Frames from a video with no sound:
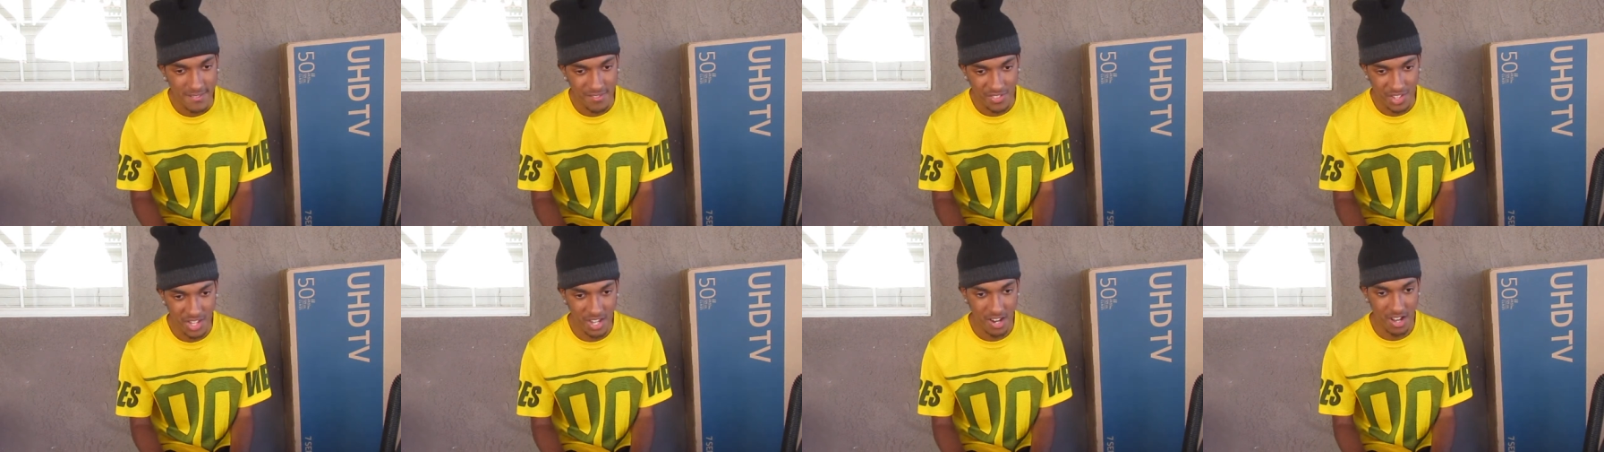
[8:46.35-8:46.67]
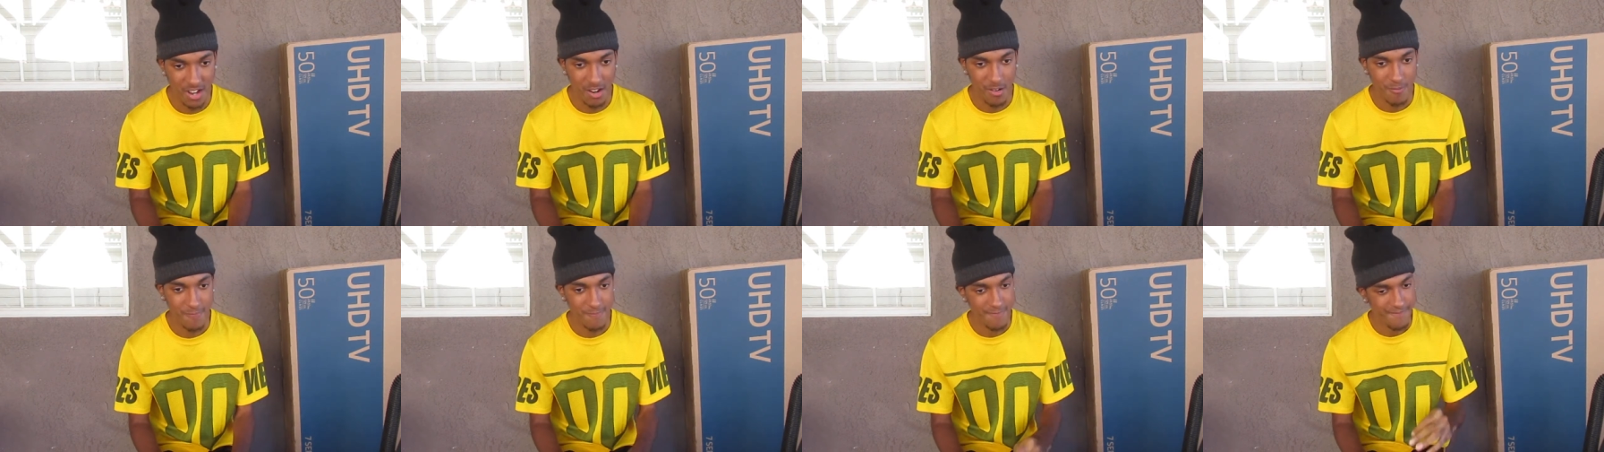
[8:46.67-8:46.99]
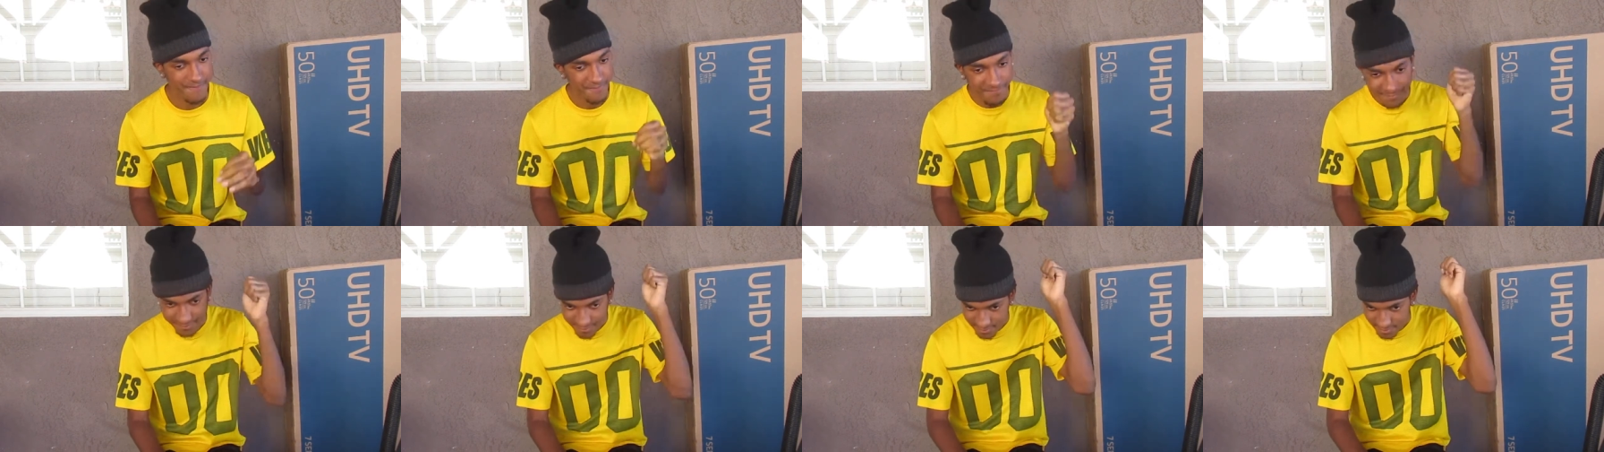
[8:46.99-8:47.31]
You know,
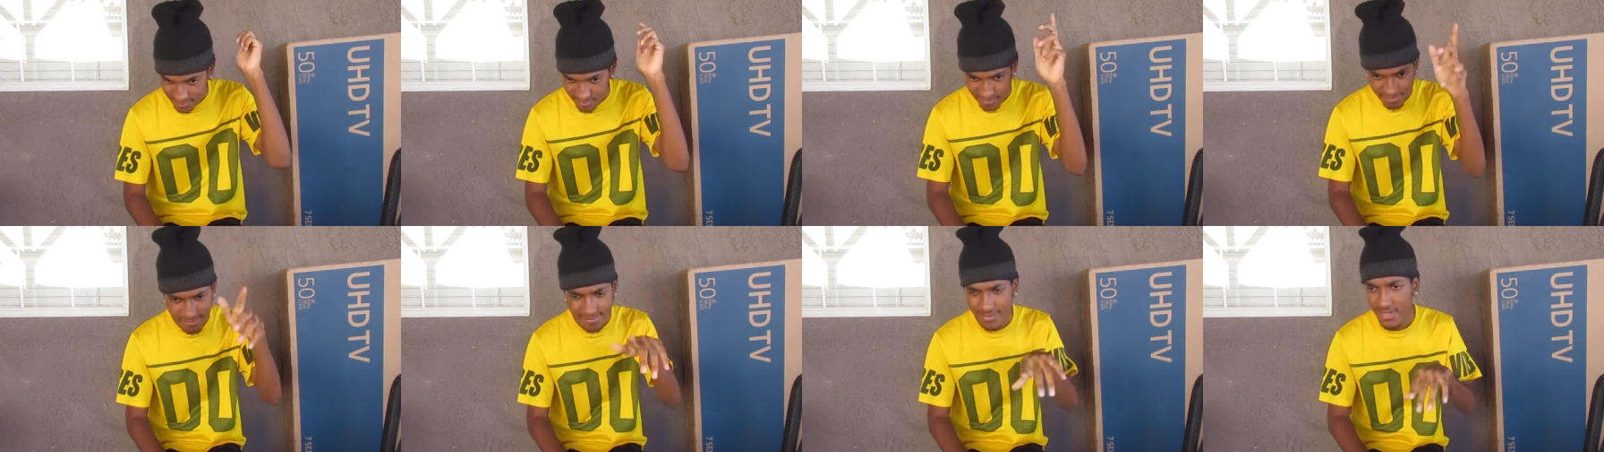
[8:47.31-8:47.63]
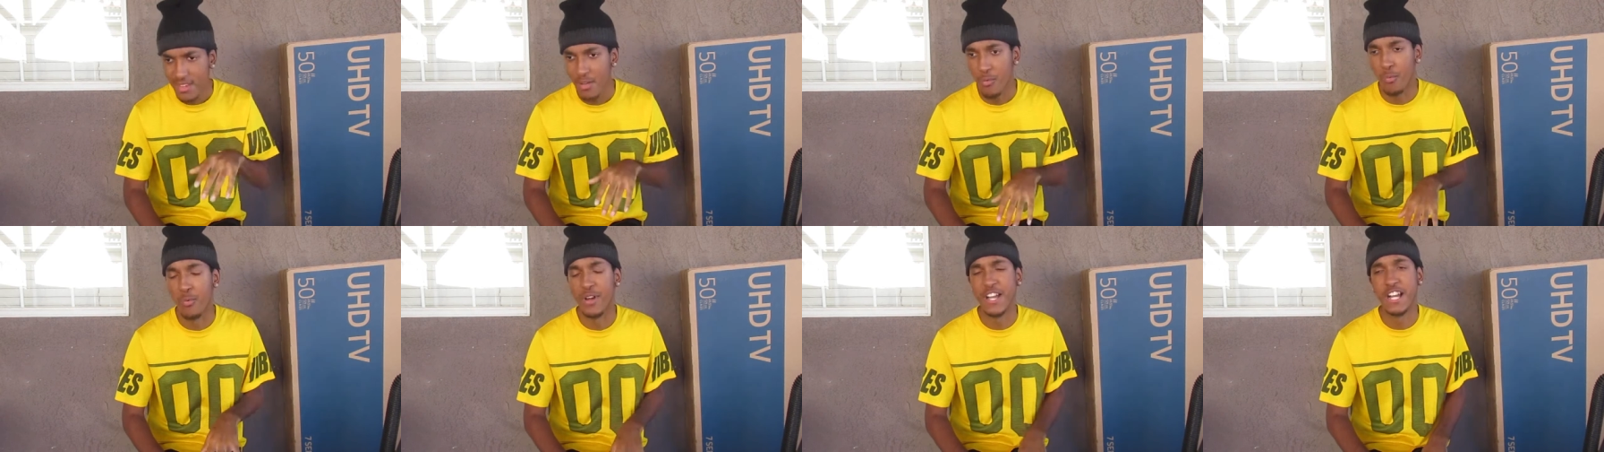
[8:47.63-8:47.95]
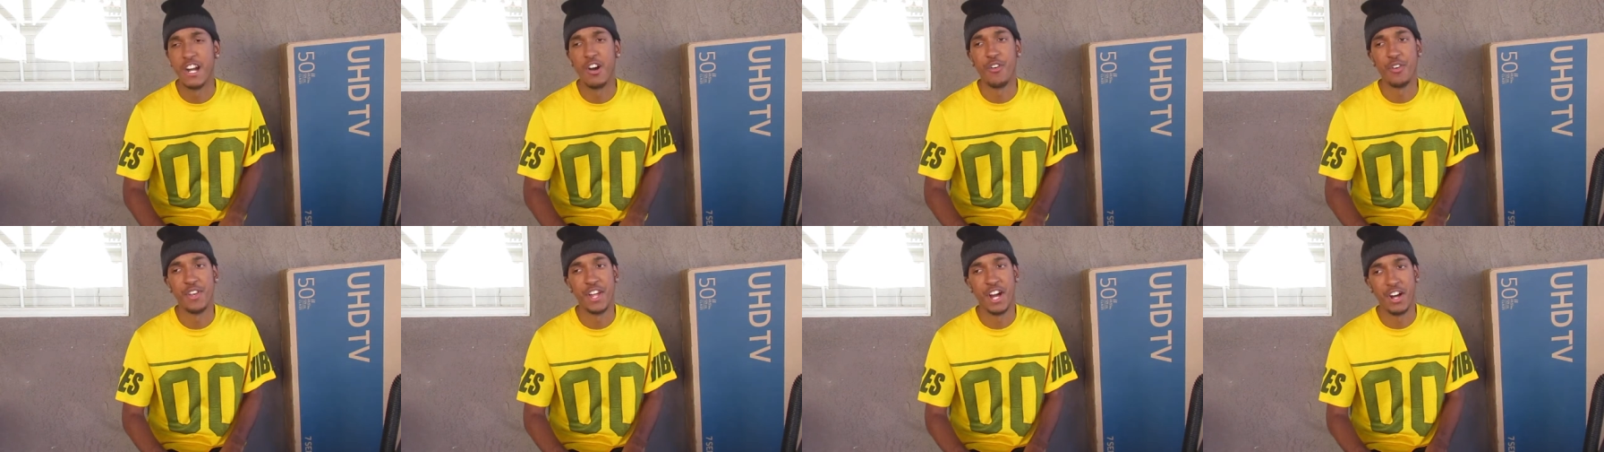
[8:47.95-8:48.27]
we
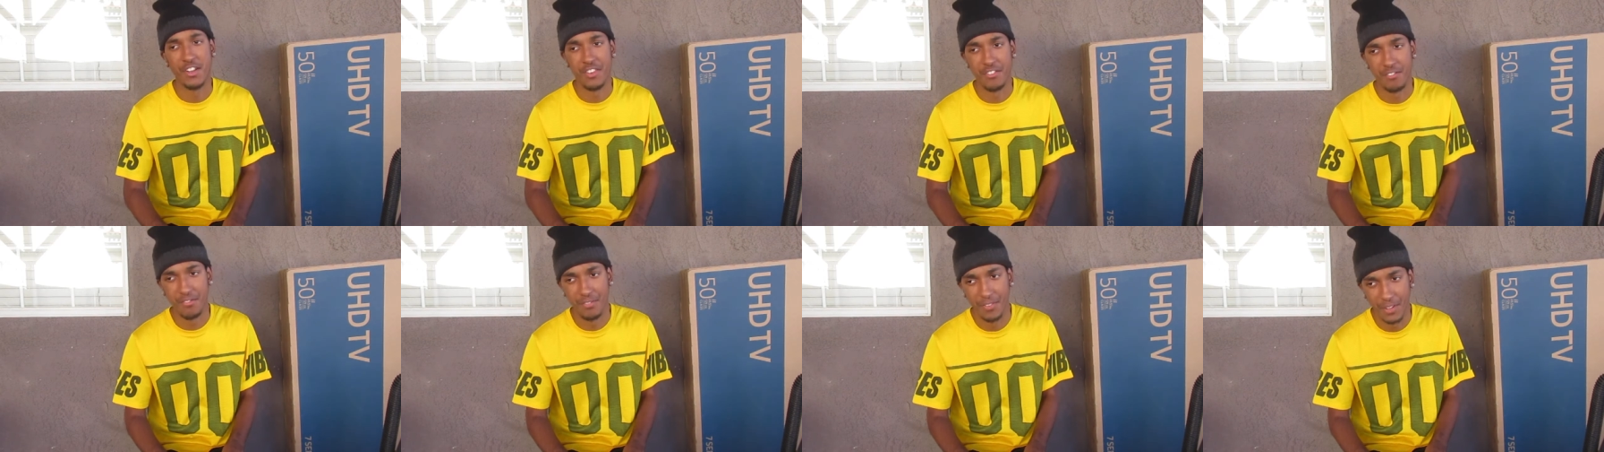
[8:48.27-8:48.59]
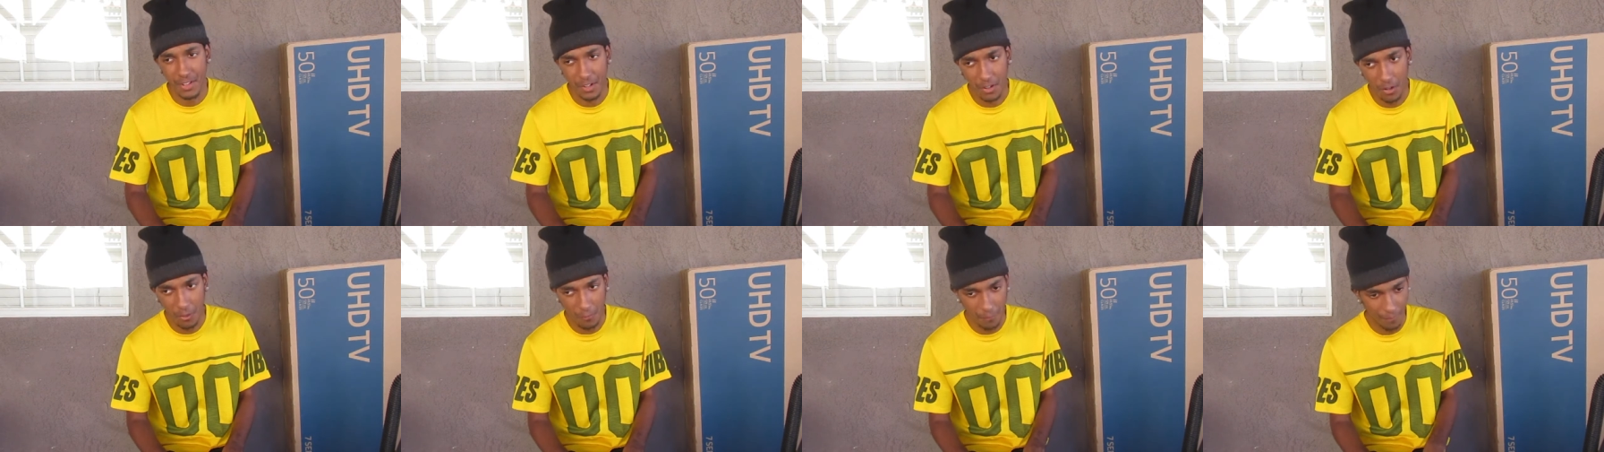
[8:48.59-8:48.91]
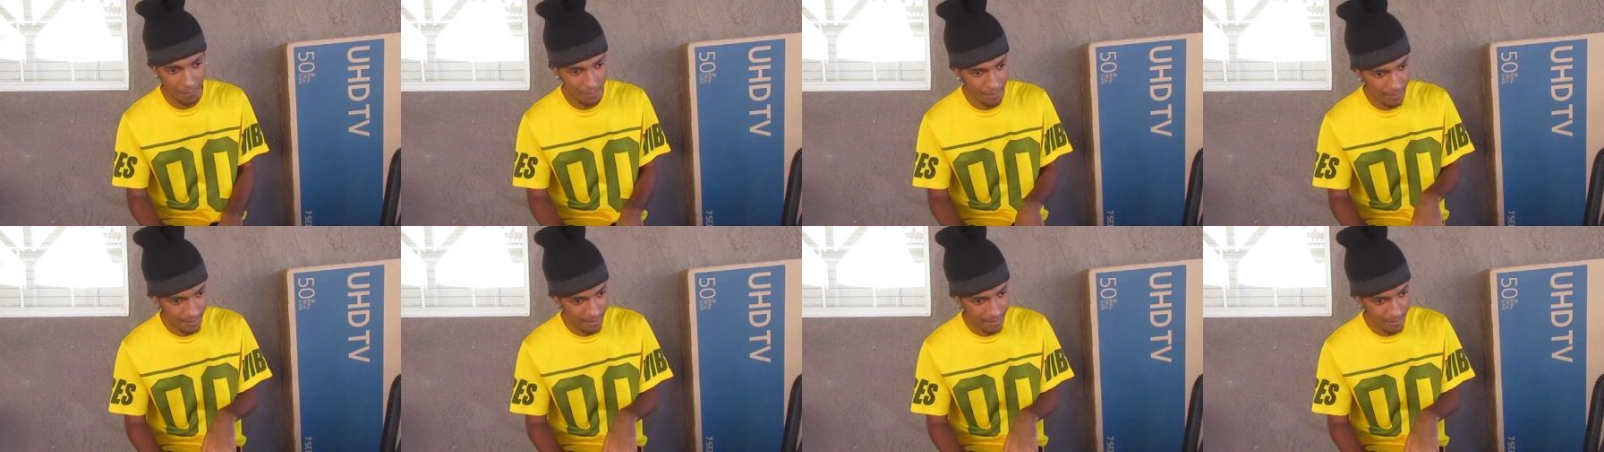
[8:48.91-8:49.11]
go down the field.